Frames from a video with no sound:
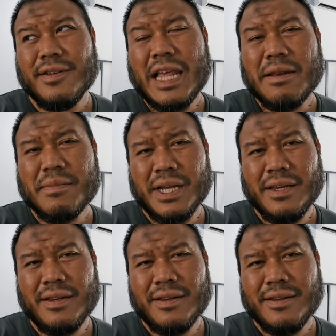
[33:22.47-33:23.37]

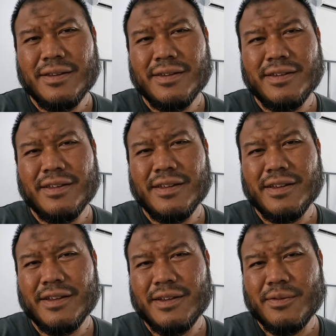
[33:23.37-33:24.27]
landmine
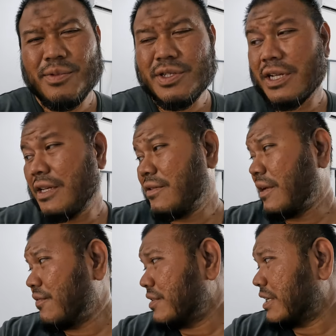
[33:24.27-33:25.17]
uh, which I have,
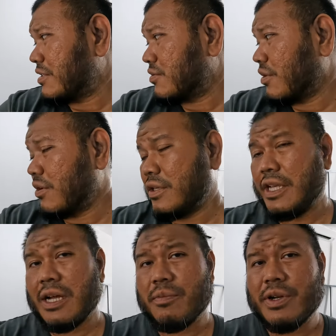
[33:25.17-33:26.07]
I've attached on the
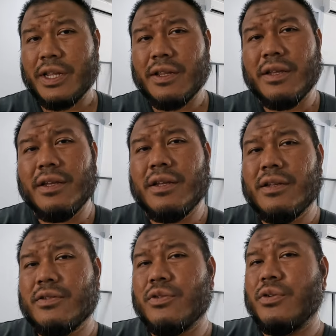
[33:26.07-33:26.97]
upright
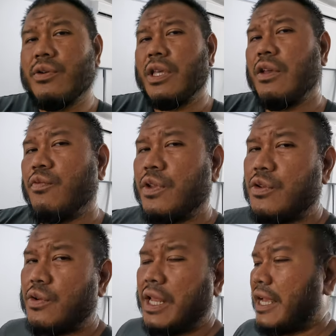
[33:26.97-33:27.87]
so if we
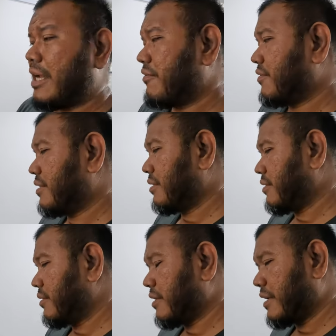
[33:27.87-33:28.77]
don't have
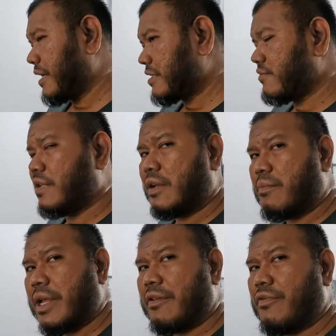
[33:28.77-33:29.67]
the SVR
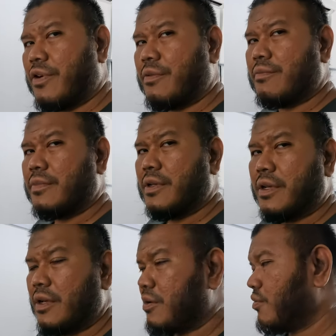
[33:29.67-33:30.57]
platform
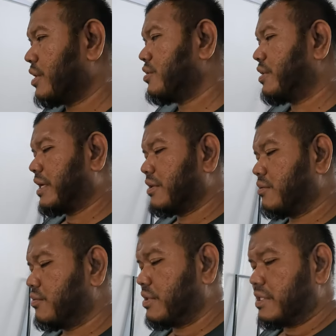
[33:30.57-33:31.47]
what you can
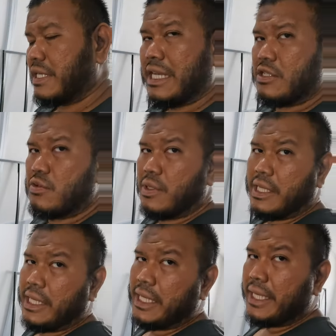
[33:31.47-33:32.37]
do is
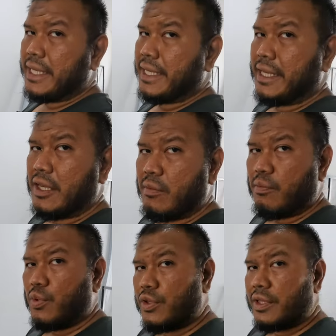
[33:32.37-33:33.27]
actually
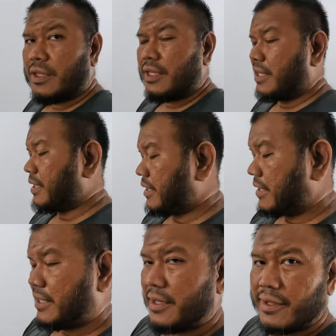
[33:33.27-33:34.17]
put the